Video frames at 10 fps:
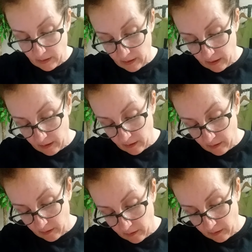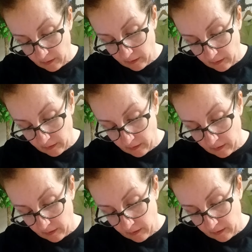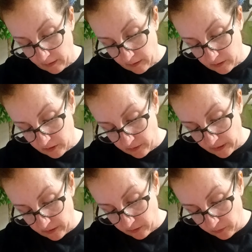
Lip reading: And that's 3, so